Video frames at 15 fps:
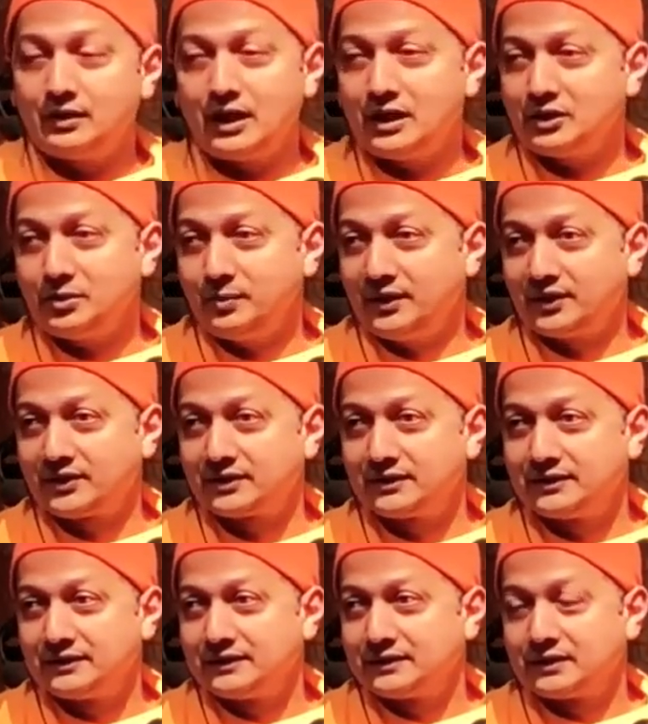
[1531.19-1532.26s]

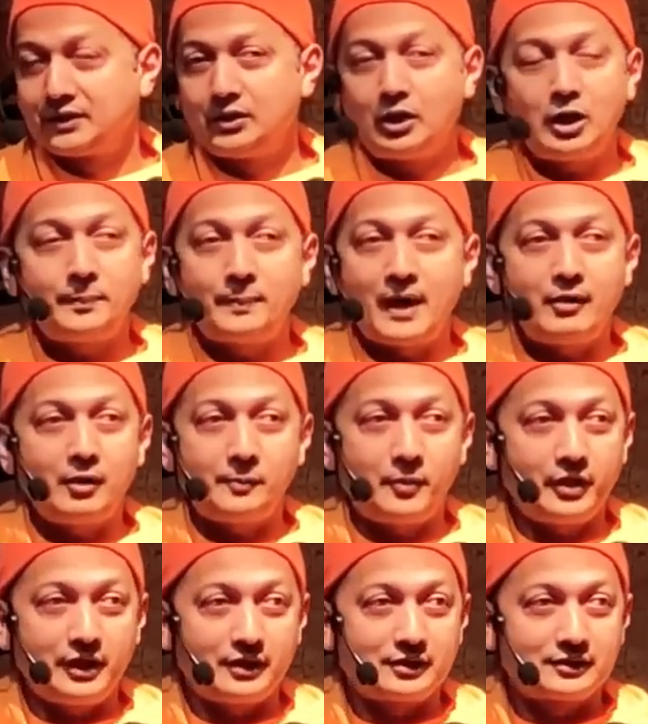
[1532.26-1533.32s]

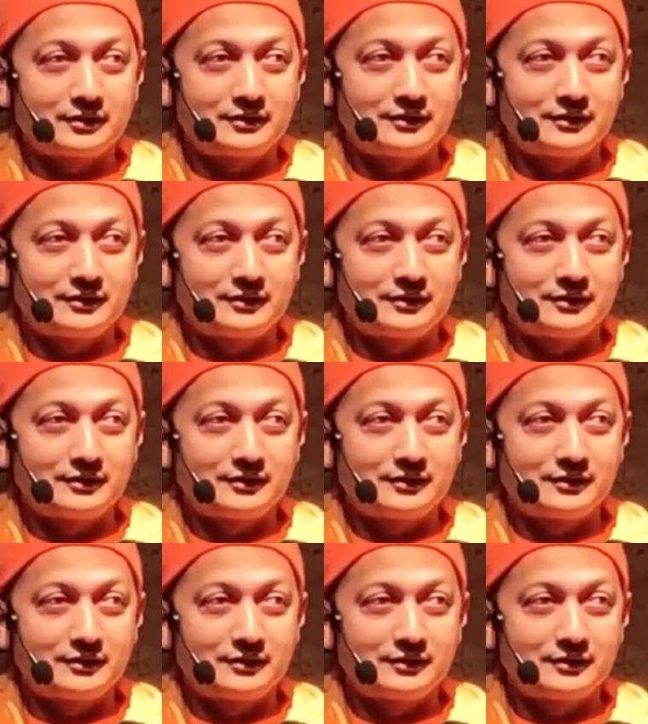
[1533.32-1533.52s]
PowerPoint.